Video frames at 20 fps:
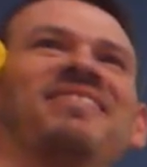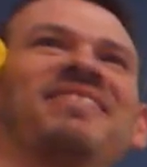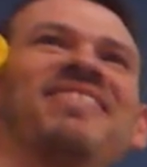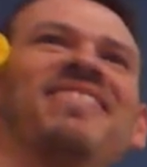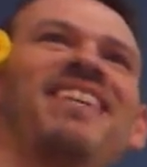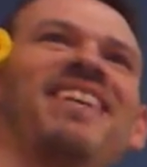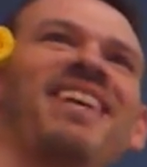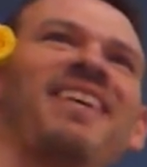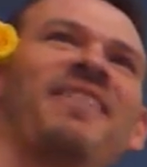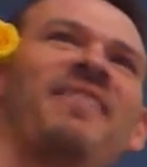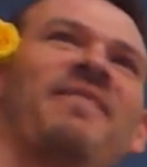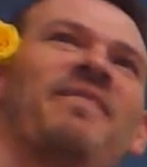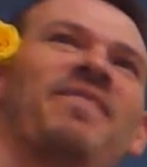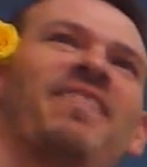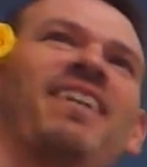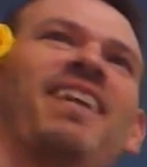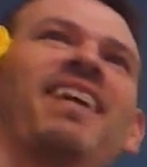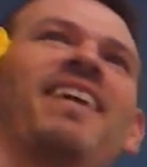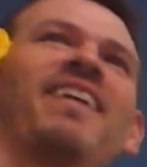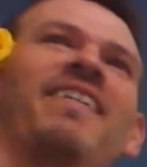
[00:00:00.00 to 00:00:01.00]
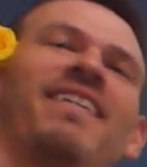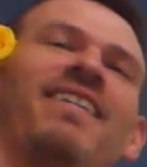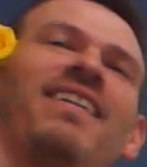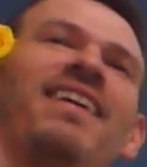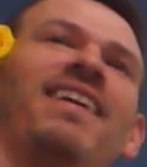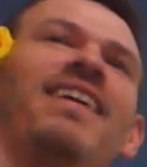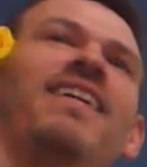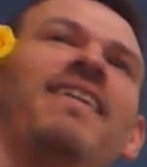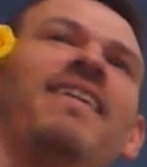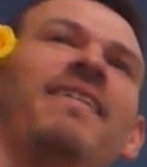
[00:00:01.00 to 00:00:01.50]
yeah,
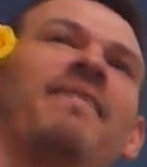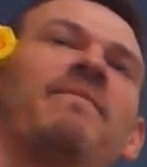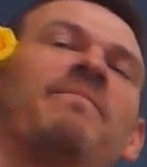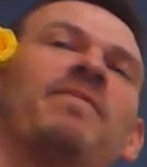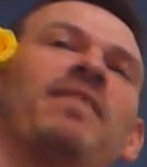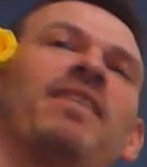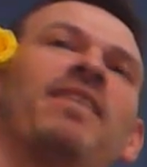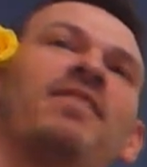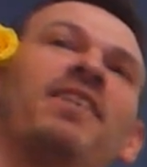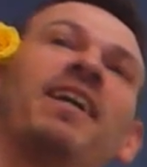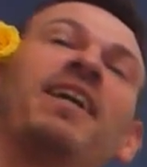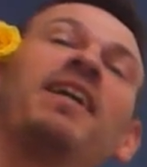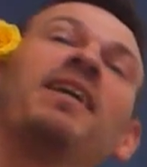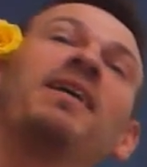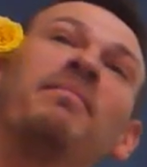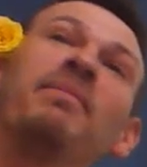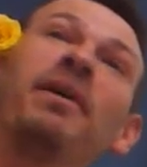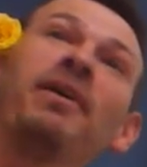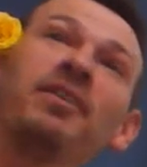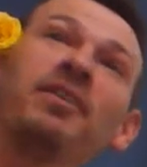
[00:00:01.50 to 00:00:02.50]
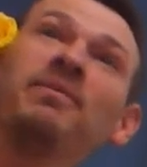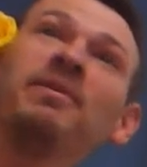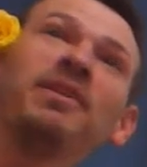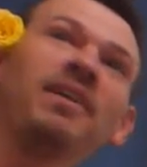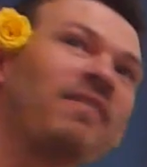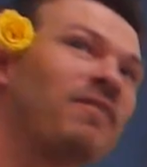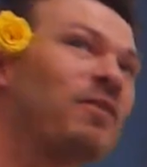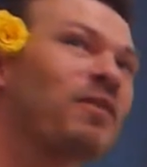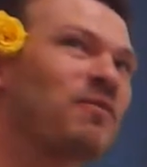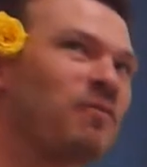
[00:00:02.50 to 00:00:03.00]
he jumped You're going to embarrass me
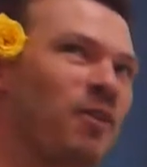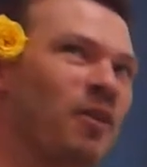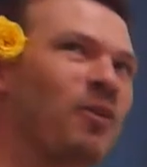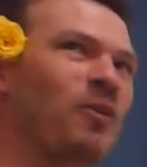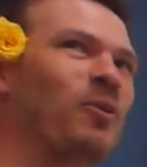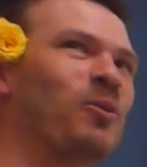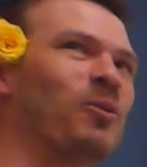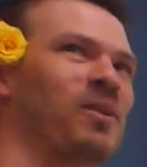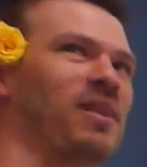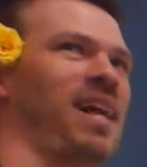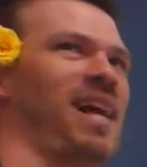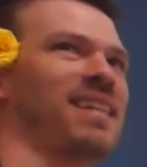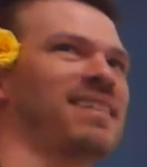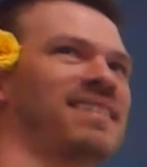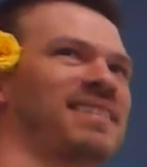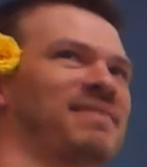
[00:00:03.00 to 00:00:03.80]
in front of the whole class.